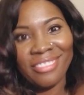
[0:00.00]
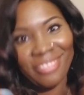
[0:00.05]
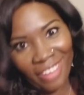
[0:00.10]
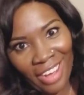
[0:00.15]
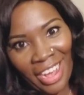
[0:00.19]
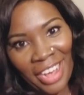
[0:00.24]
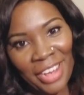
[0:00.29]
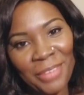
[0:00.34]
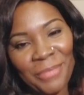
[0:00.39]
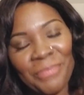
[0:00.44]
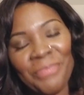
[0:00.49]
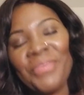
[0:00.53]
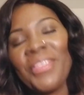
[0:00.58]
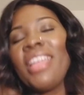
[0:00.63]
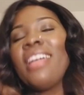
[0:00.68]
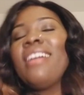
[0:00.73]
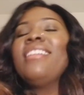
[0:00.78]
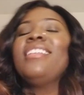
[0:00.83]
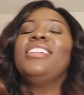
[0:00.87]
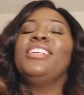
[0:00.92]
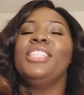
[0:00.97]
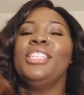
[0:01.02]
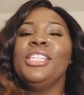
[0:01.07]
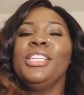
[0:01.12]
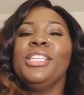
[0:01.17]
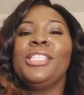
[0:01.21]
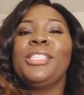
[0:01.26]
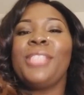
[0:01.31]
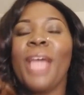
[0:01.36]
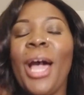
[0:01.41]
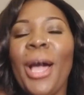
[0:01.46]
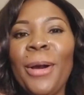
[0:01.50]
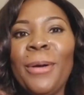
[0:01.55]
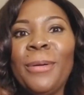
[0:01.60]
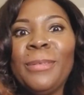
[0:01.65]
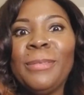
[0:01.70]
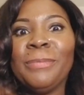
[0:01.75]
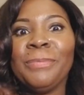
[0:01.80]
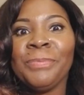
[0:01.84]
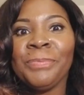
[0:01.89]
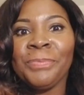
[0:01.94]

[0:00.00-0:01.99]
right? So,